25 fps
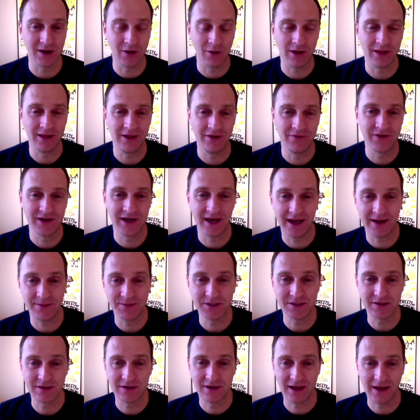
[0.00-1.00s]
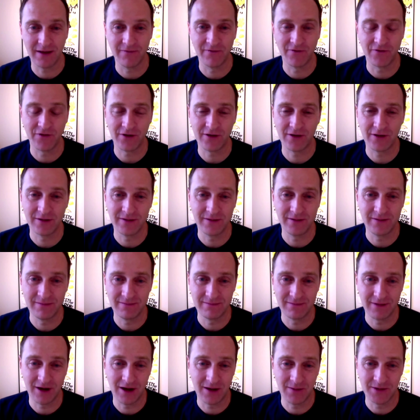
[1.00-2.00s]
You know, I lived in Amsterdam
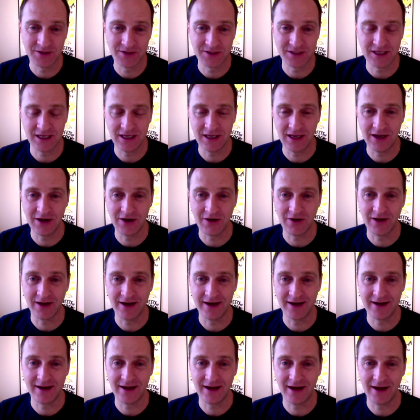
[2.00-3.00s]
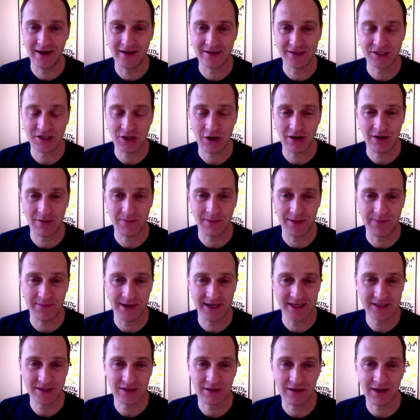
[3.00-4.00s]
for almost a year and uh, started my
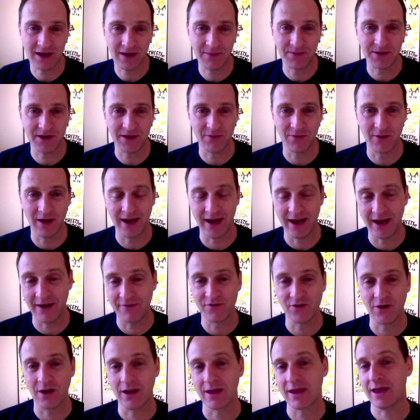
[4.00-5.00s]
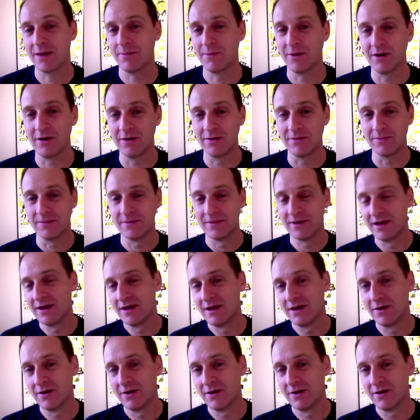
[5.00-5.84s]
bicycle company right after I came home.